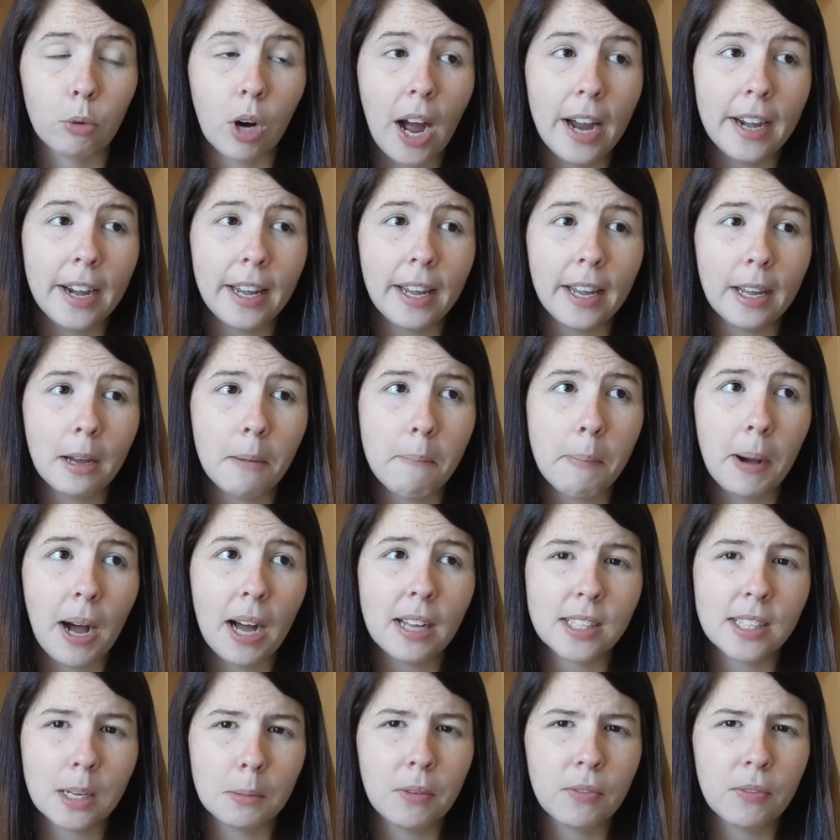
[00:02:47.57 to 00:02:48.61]
writing,
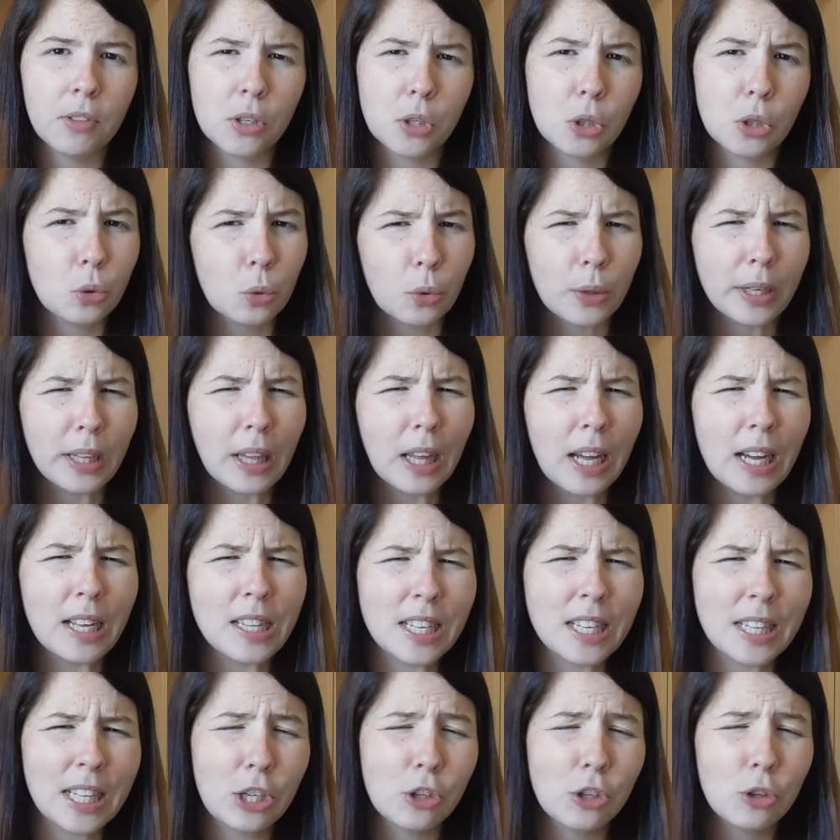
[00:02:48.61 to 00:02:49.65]
but some of the
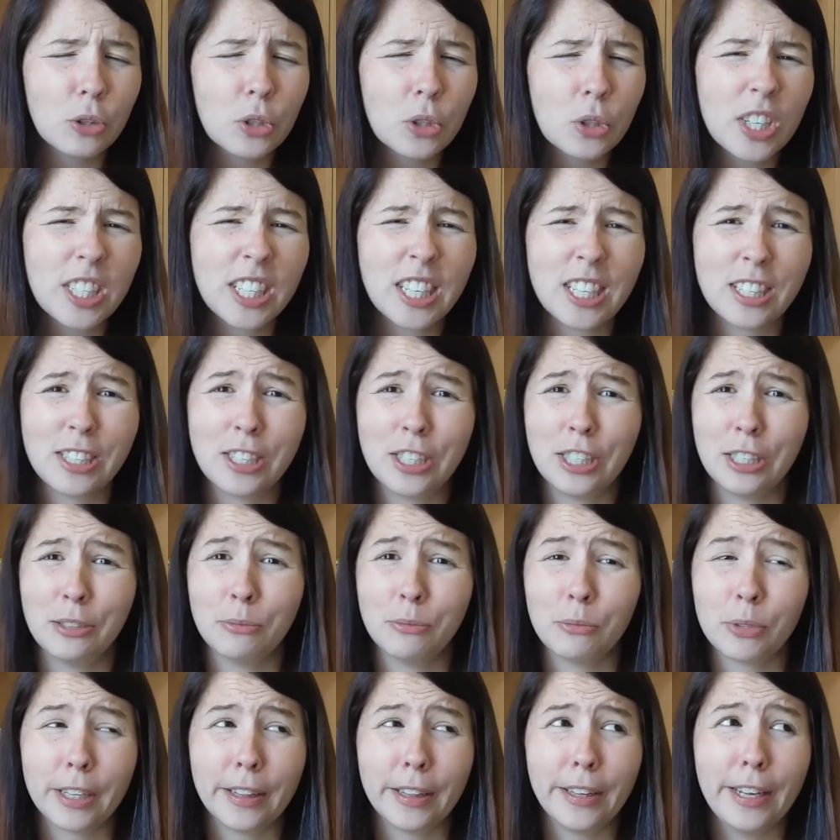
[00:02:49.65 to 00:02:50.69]
storylines in these short stories I just
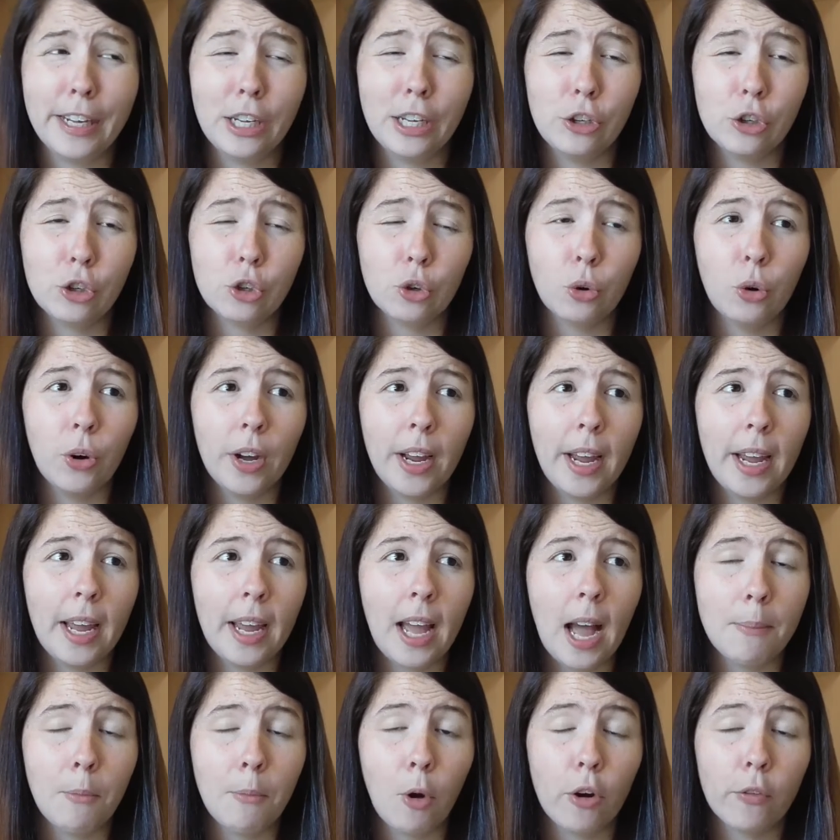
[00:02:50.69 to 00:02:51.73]
didn't really enjoy.
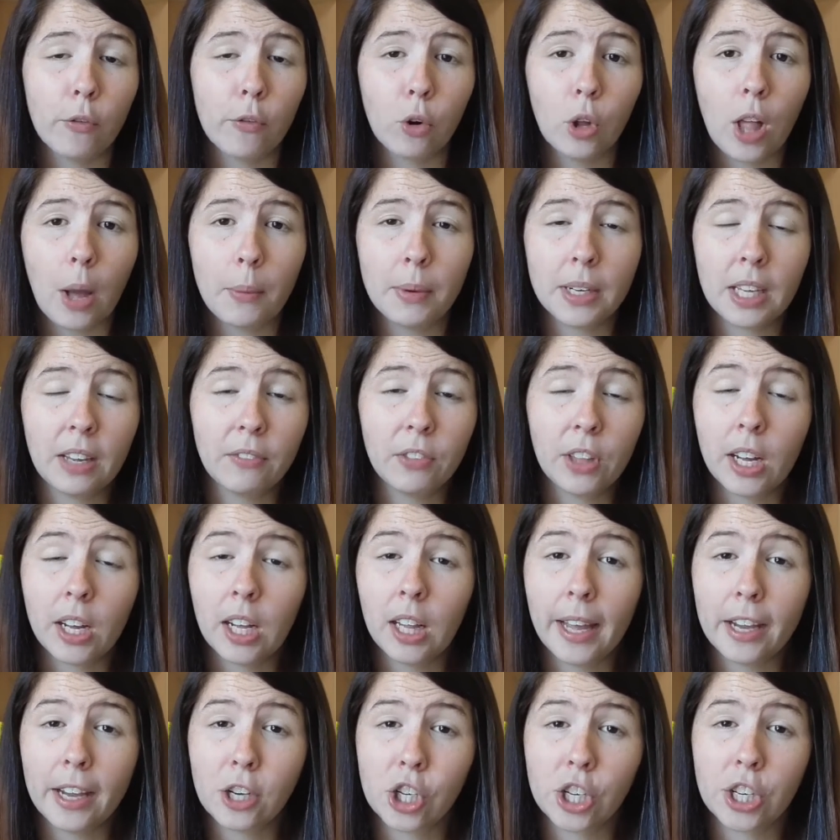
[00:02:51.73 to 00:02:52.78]
Overall, I would give the
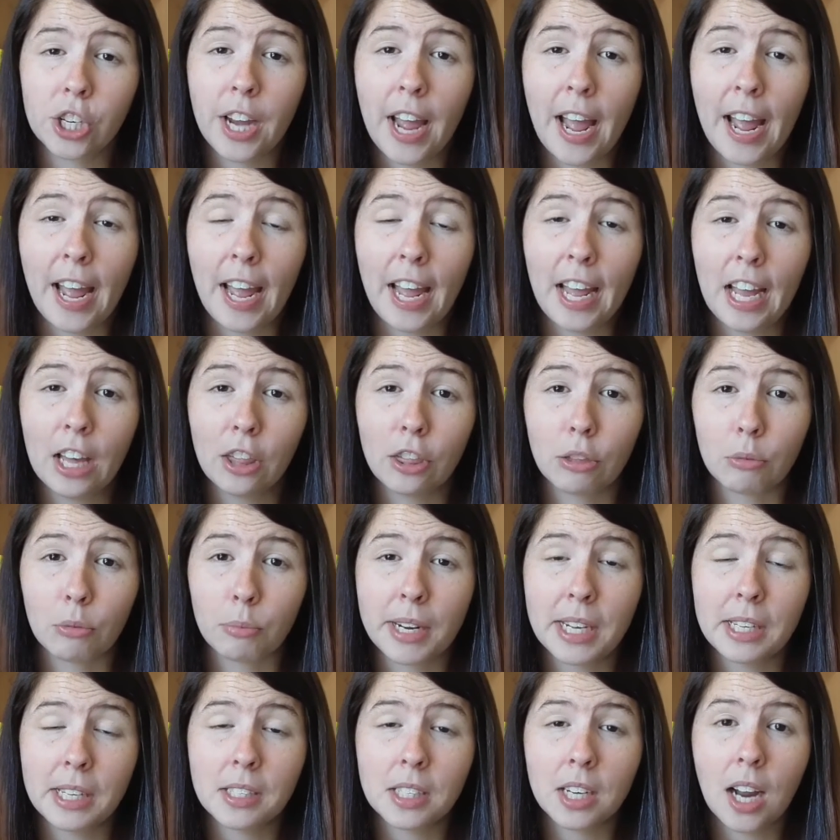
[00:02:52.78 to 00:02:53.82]
collection a
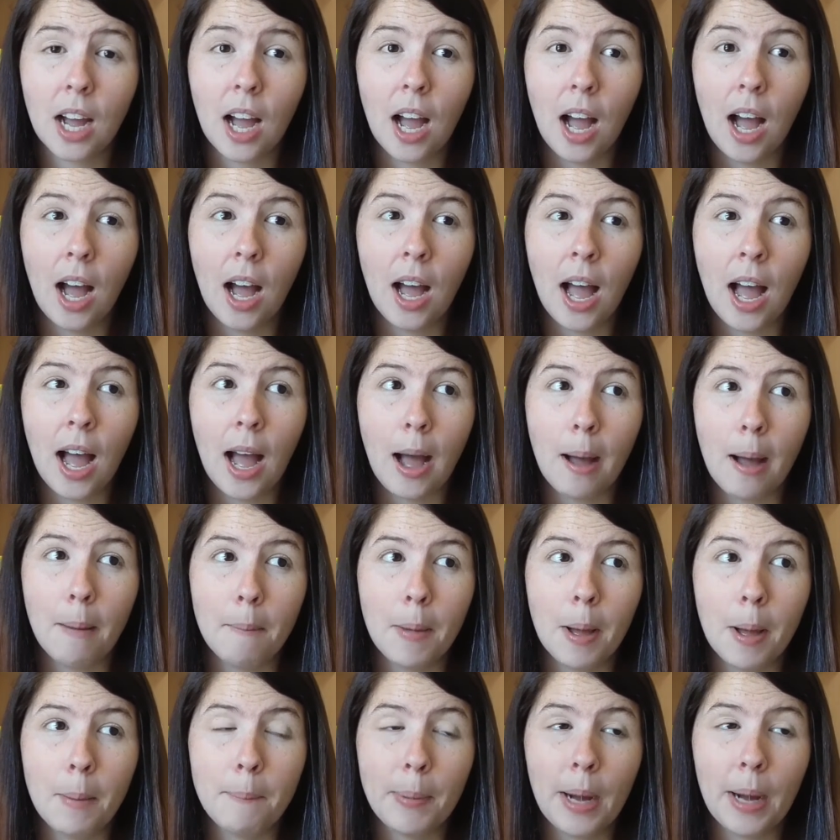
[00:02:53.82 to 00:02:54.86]
3
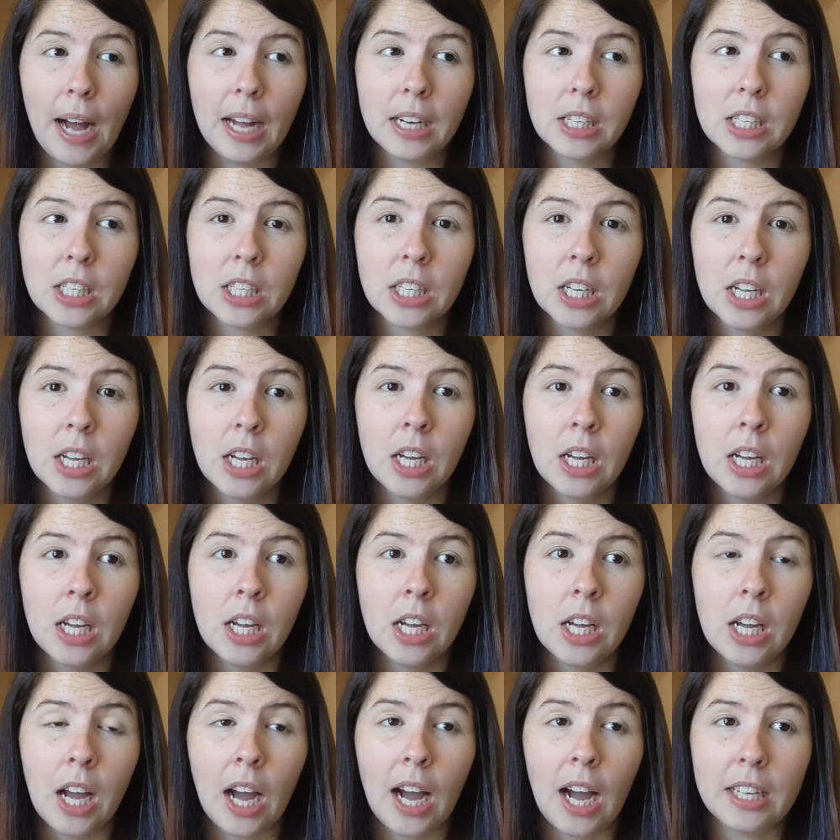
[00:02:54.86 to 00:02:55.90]
star, but
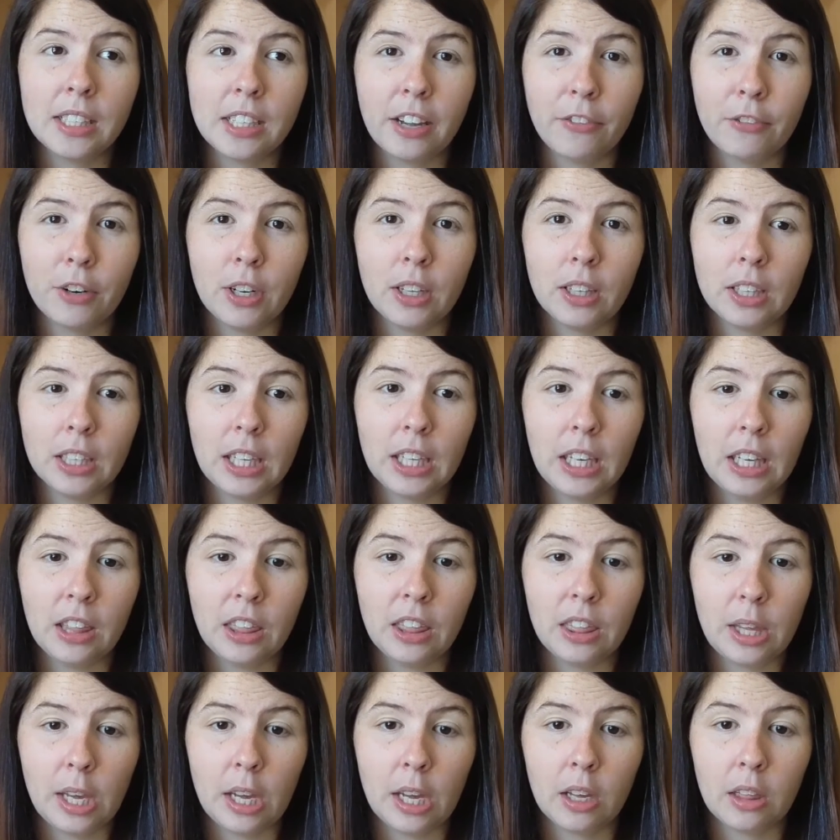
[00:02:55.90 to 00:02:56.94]
I definitely
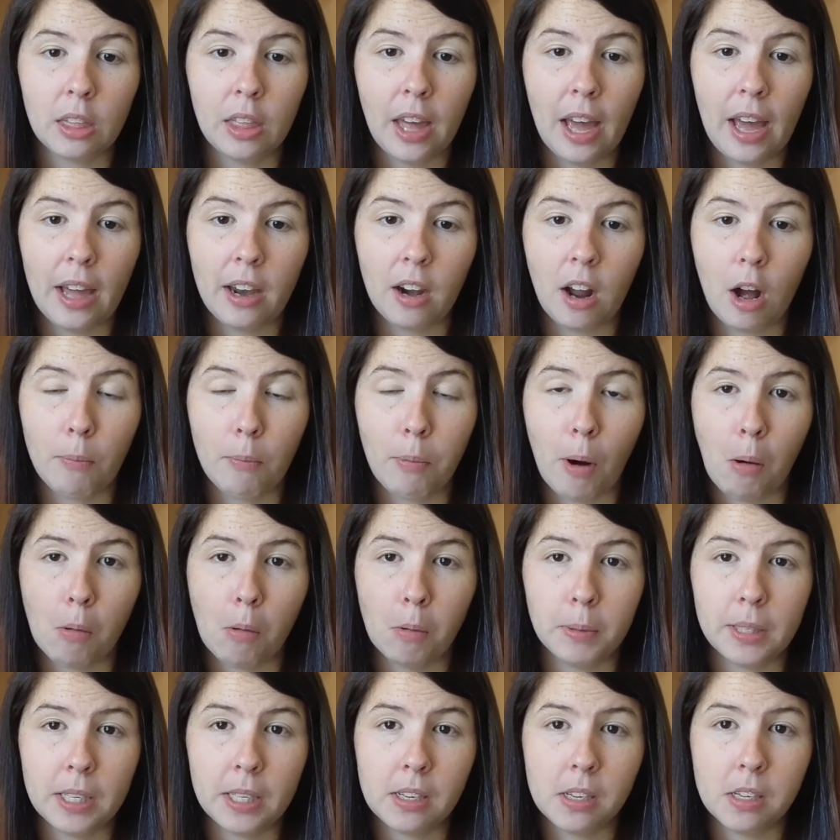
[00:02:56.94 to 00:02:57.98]
think that I'll
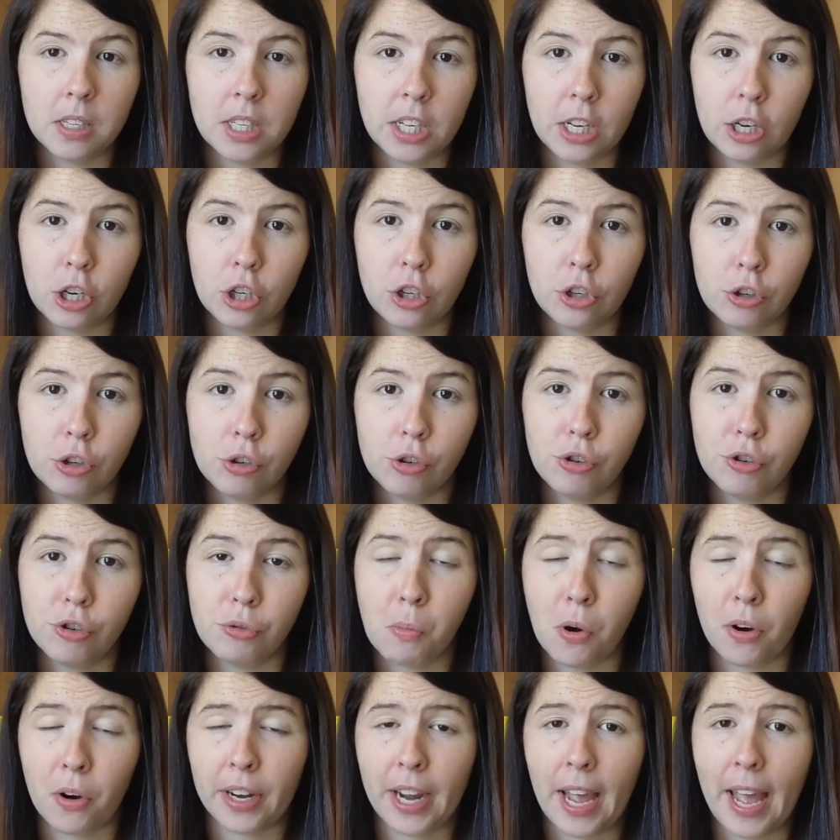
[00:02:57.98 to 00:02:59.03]
probably stick to
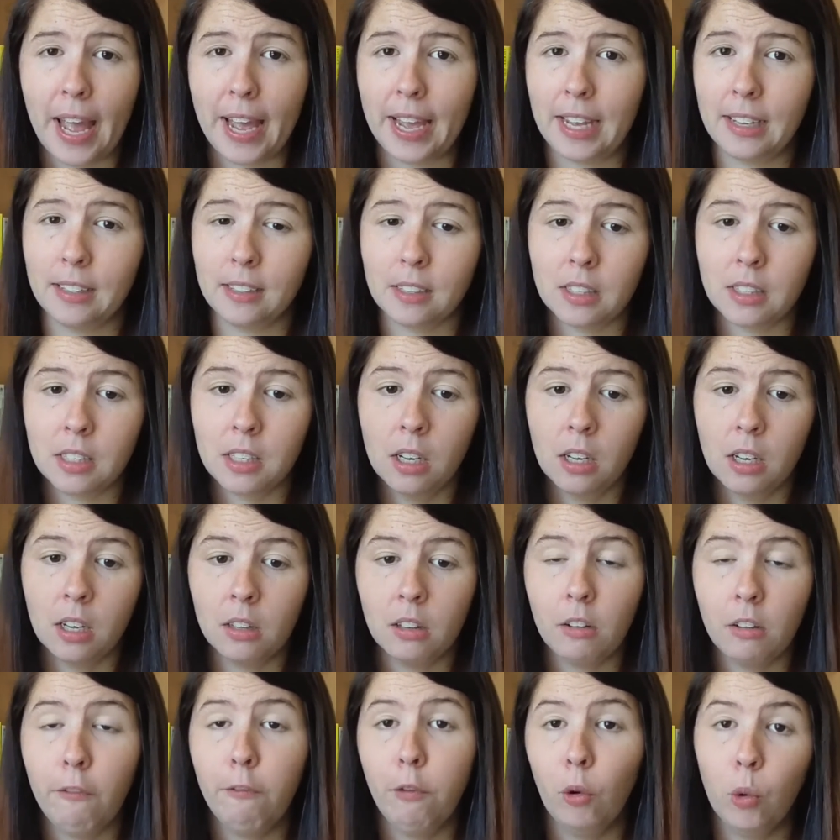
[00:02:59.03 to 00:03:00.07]
du Maurier's
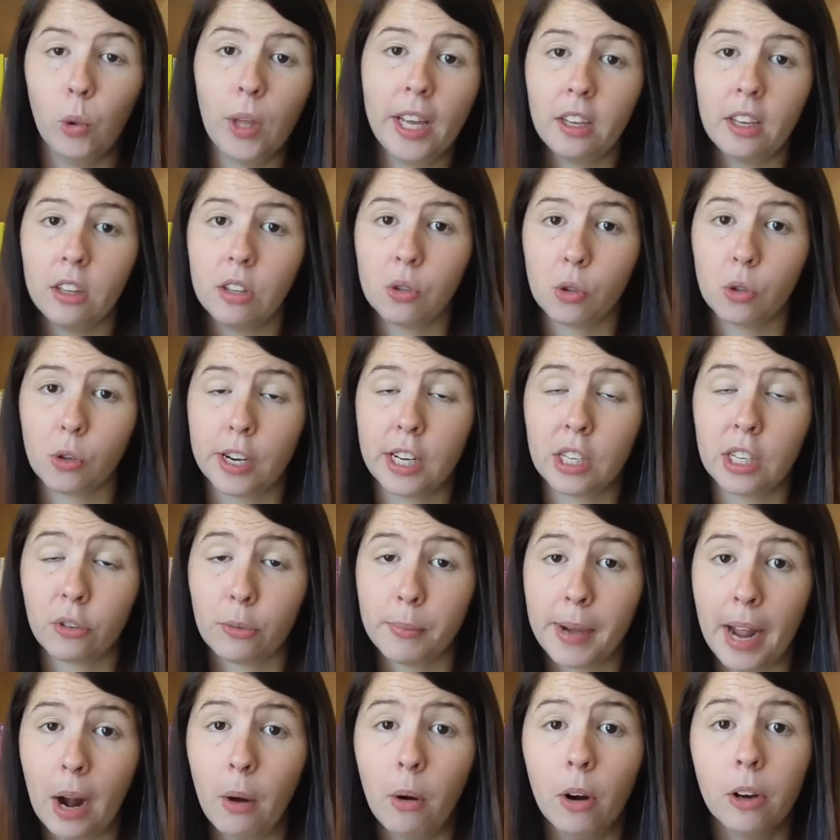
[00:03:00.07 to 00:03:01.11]
full-length stories
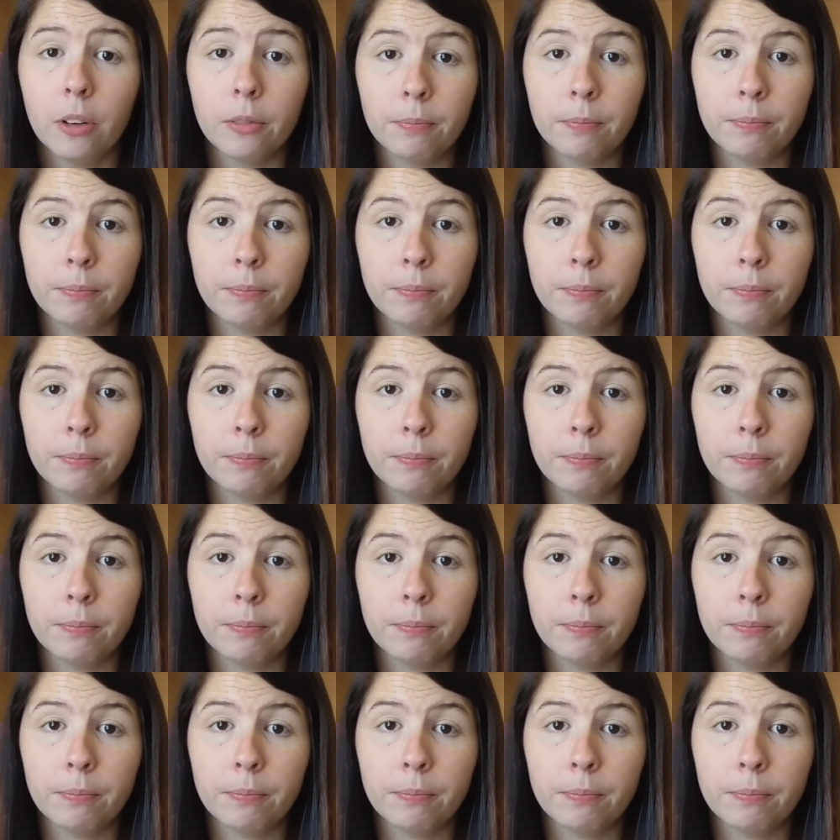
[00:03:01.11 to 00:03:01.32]
from now